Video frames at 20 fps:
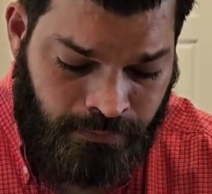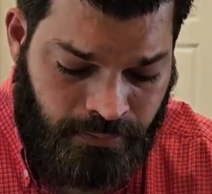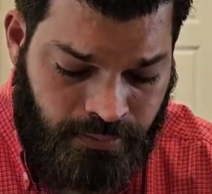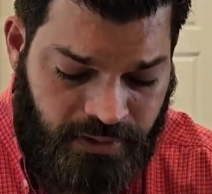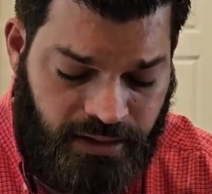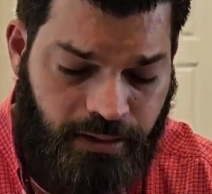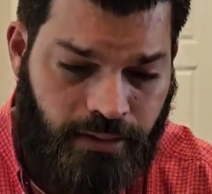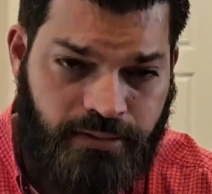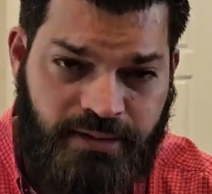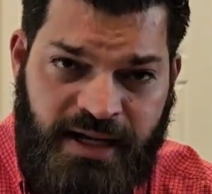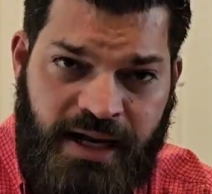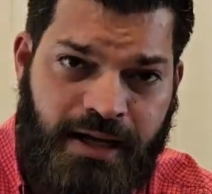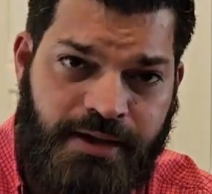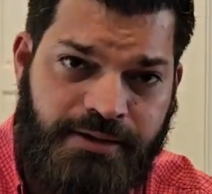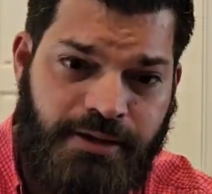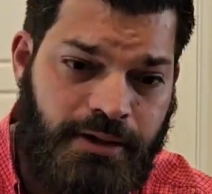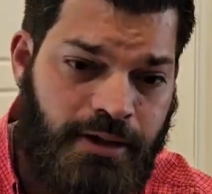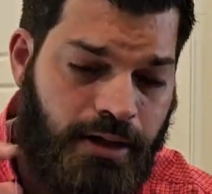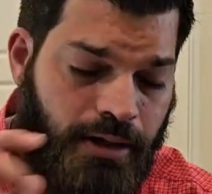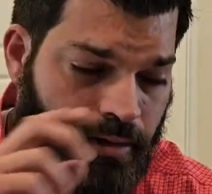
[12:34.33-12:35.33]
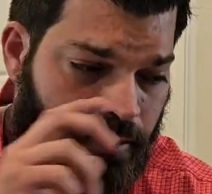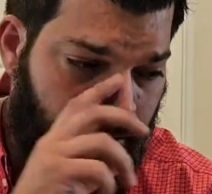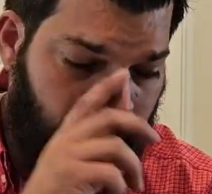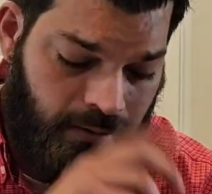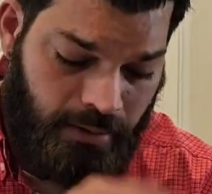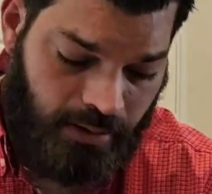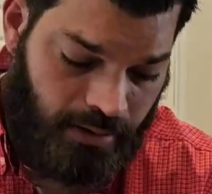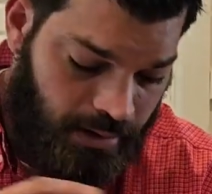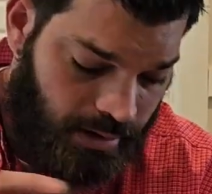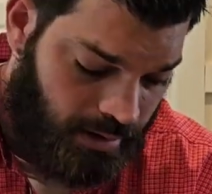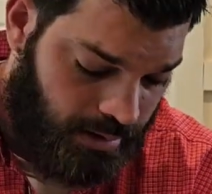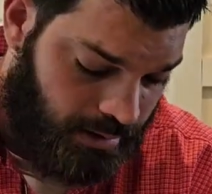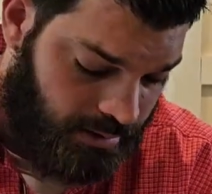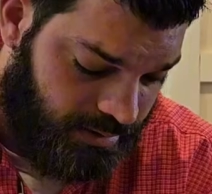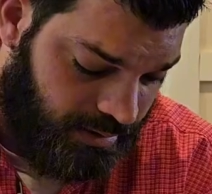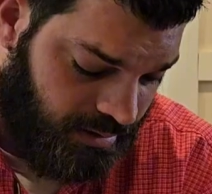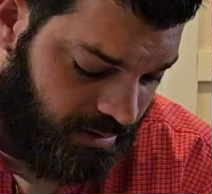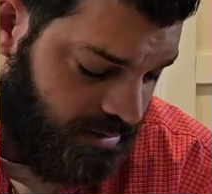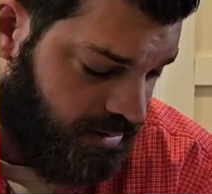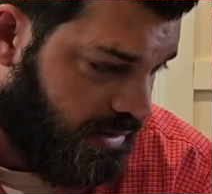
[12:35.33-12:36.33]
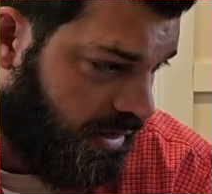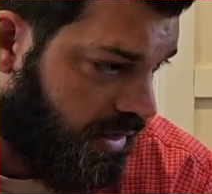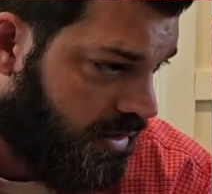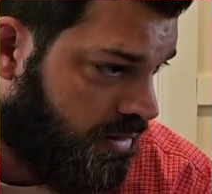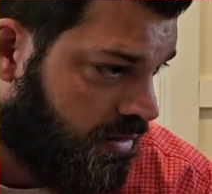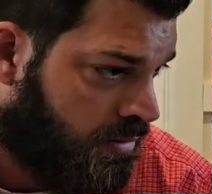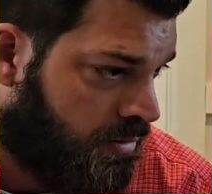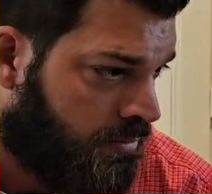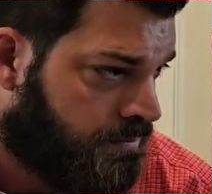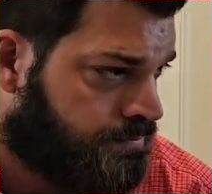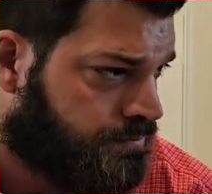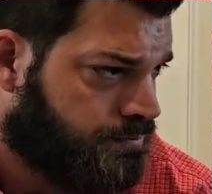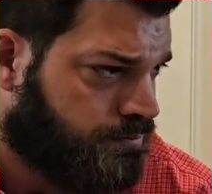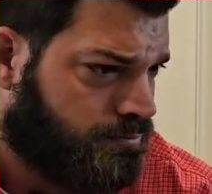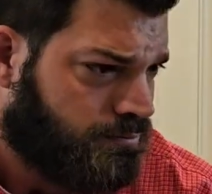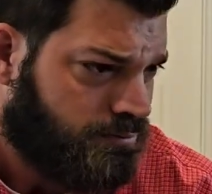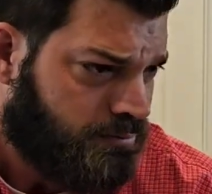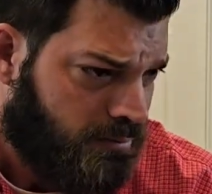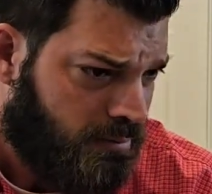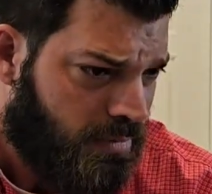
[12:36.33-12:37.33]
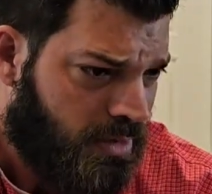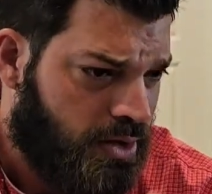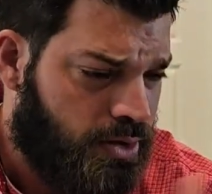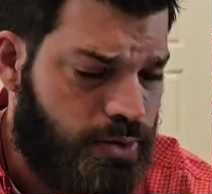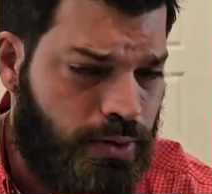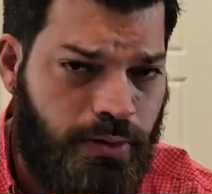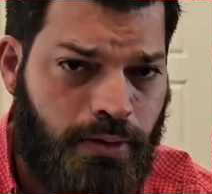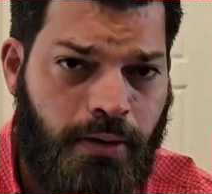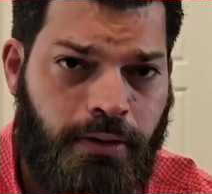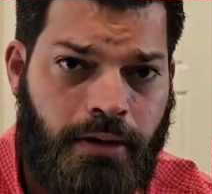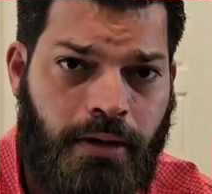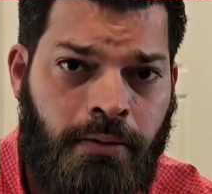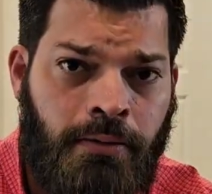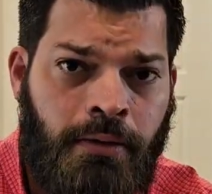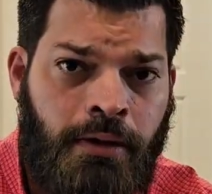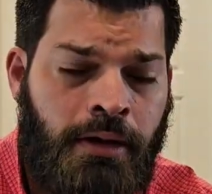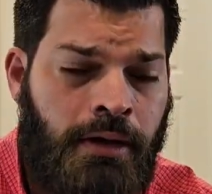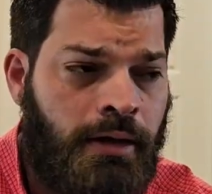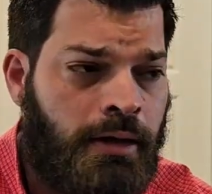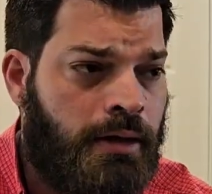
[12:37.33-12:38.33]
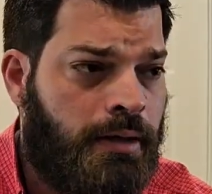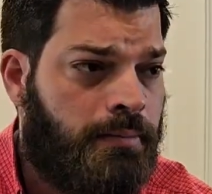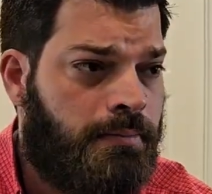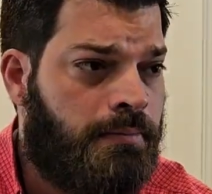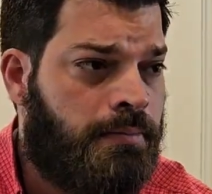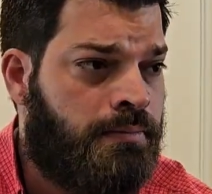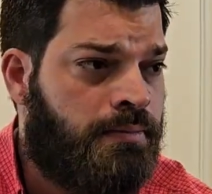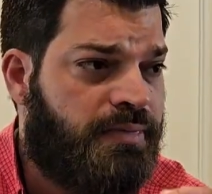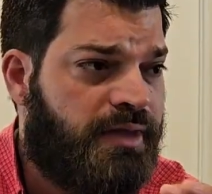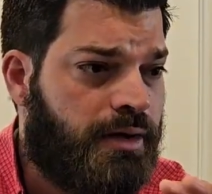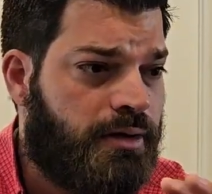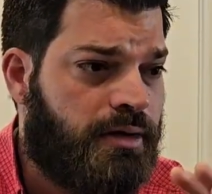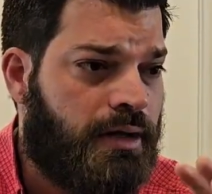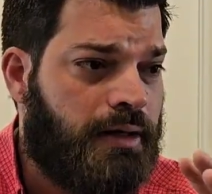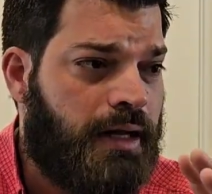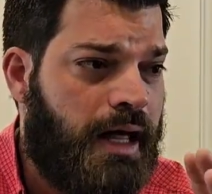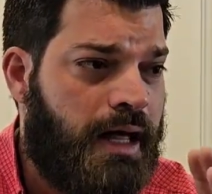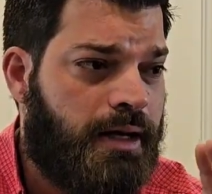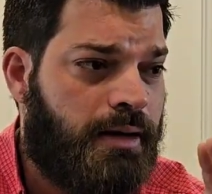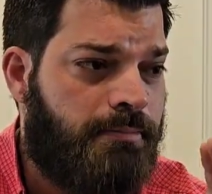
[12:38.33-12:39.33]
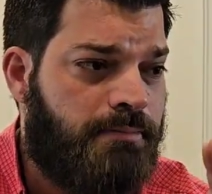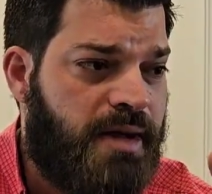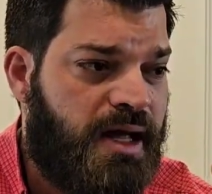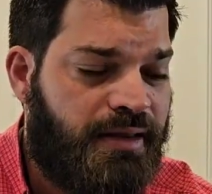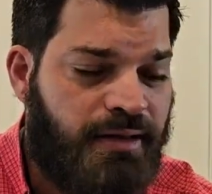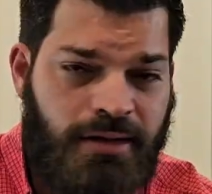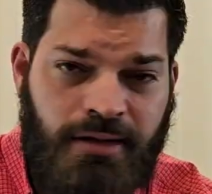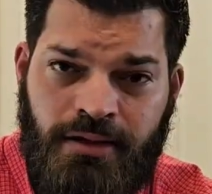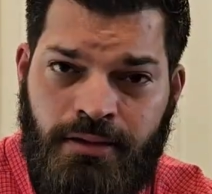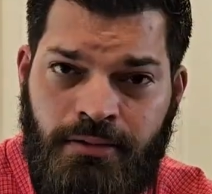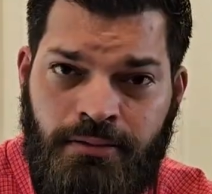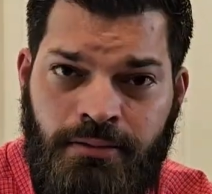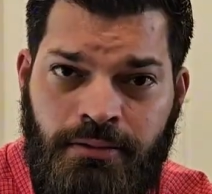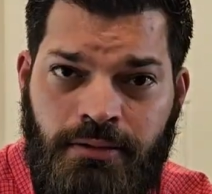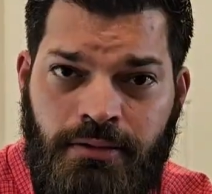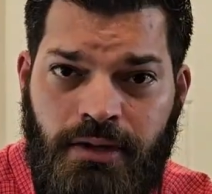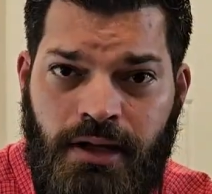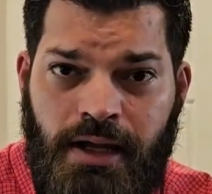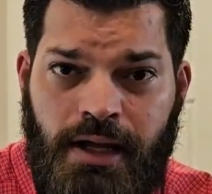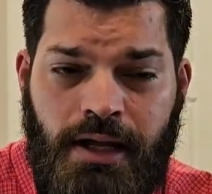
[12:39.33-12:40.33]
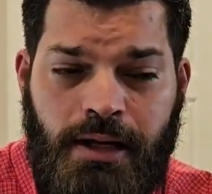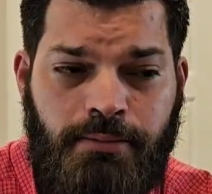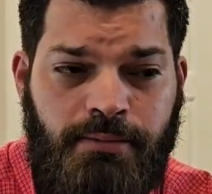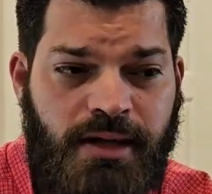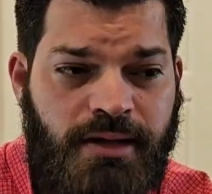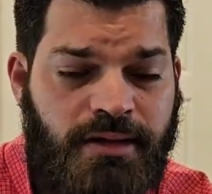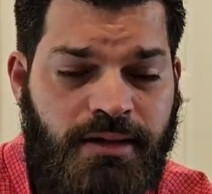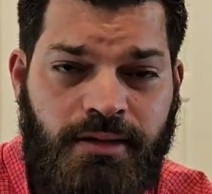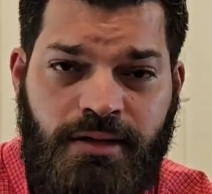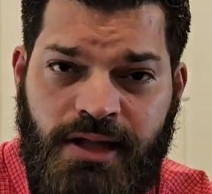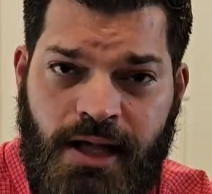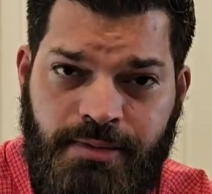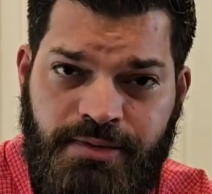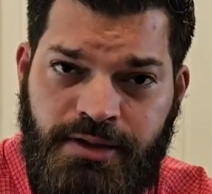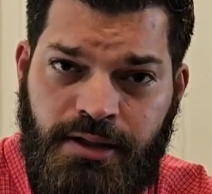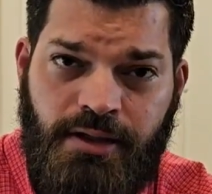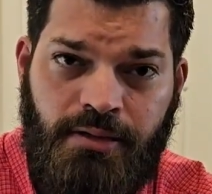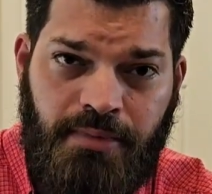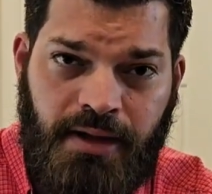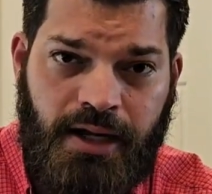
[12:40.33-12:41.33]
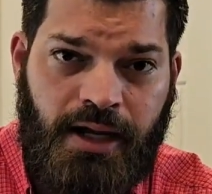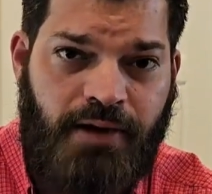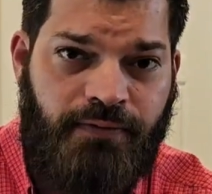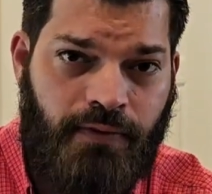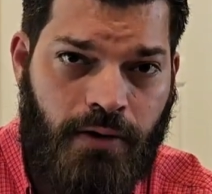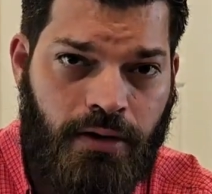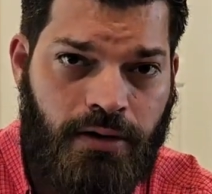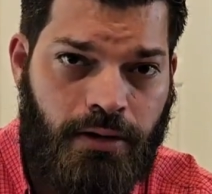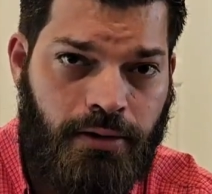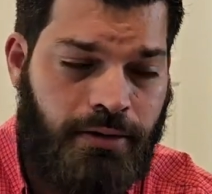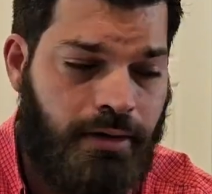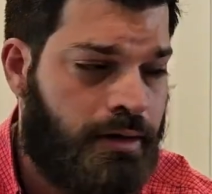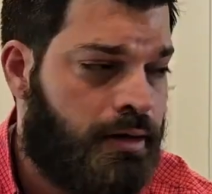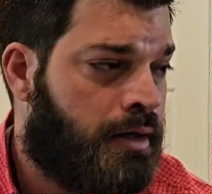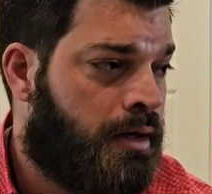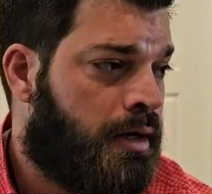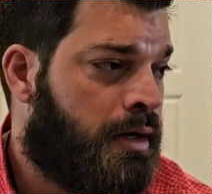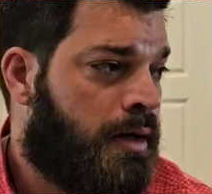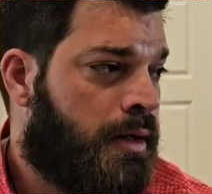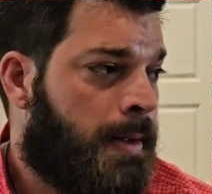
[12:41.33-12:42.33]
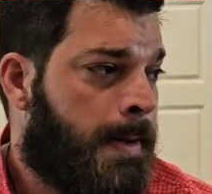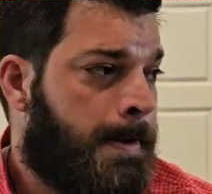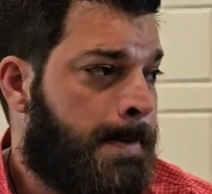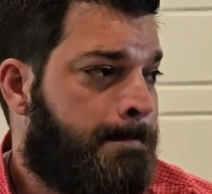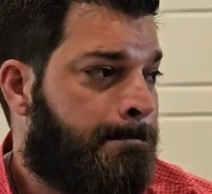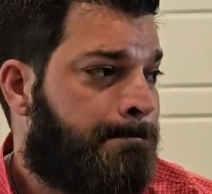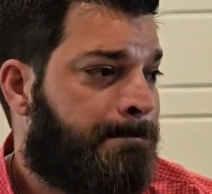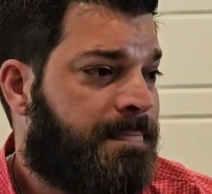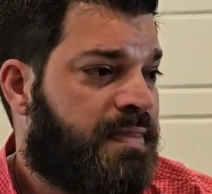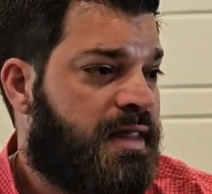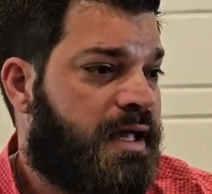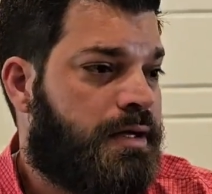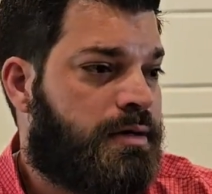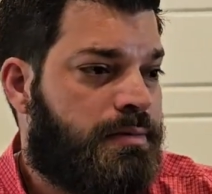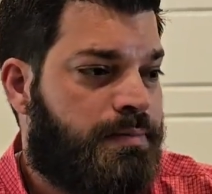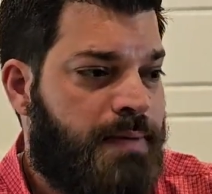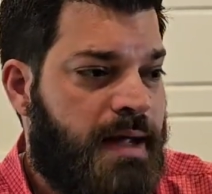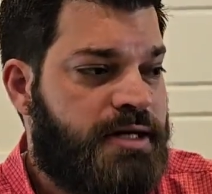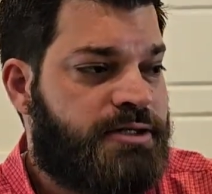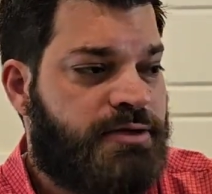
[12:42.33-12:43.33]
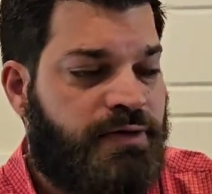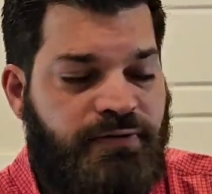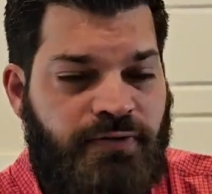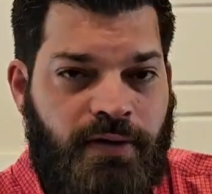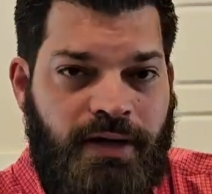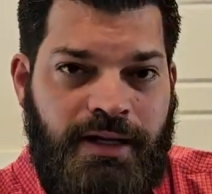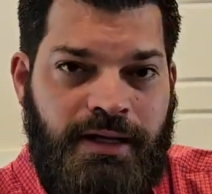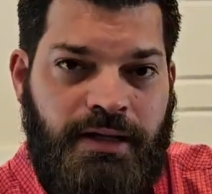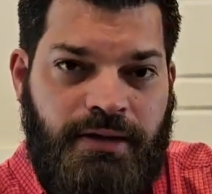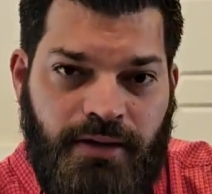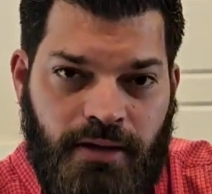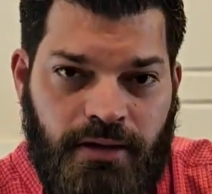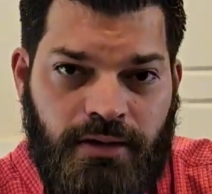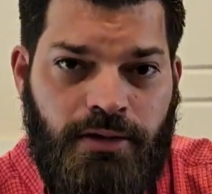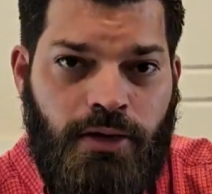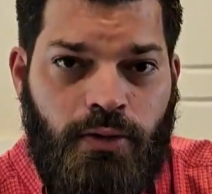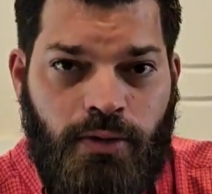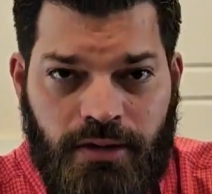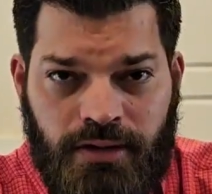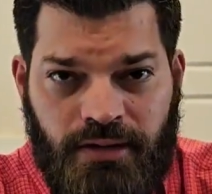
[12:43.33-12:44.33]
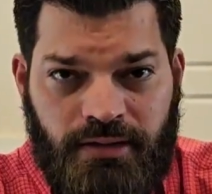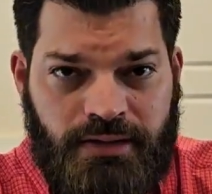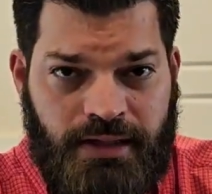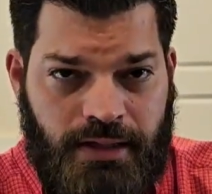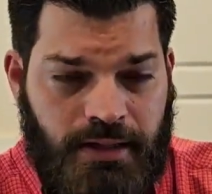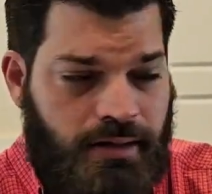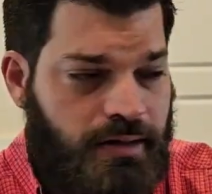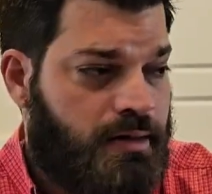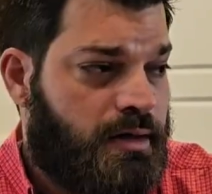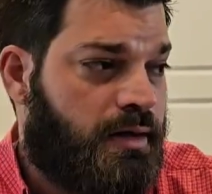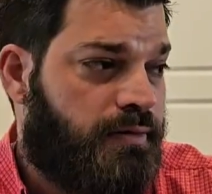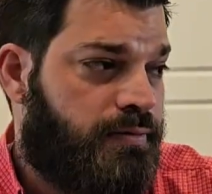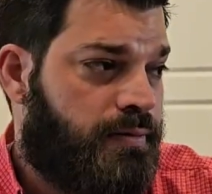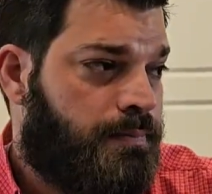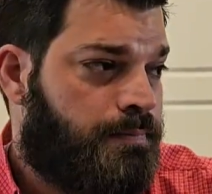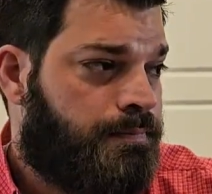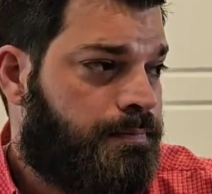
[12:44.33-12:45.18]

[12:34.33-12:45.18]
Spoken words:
Little tangent here, just in case you don't know. There's a lot of myths and misconceptions about FR clothing, especially for any of this newer synthetic stuff.